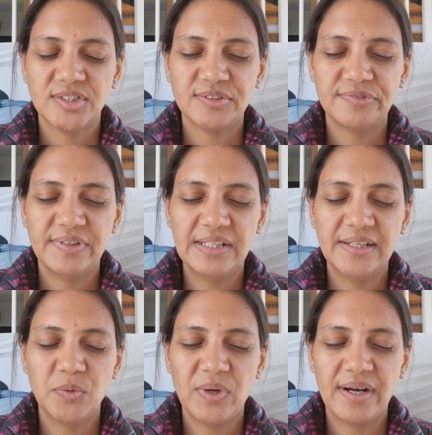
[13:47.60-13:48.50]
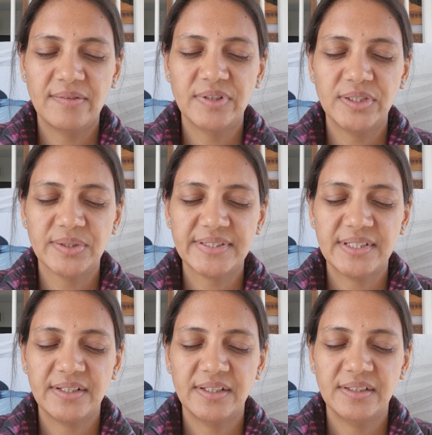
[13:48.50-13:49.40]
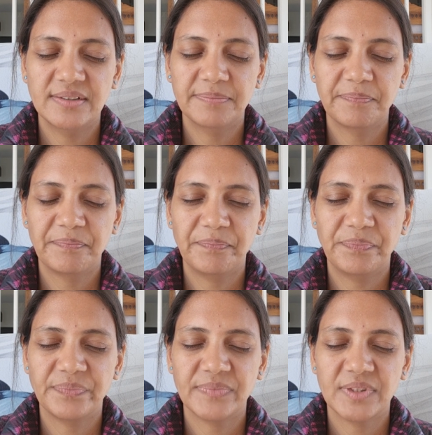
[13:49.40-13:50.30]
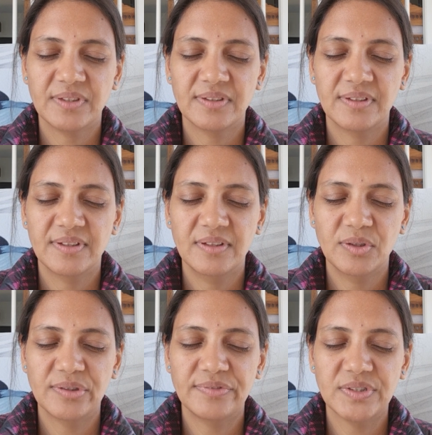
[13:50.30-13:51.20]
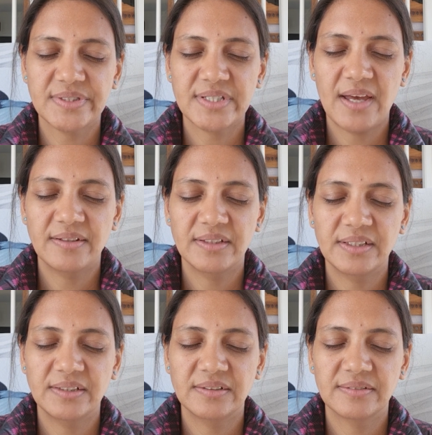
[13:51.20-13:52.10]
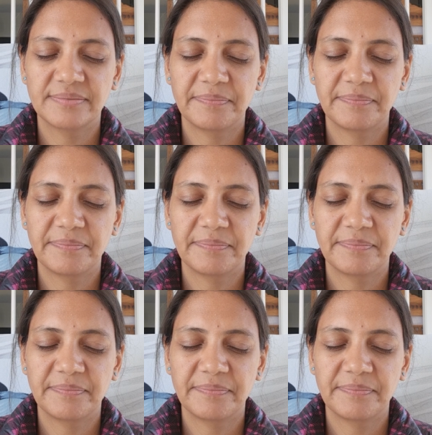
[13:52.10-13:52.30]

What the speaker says: Just feeling wherever you're sitting or if you're standing.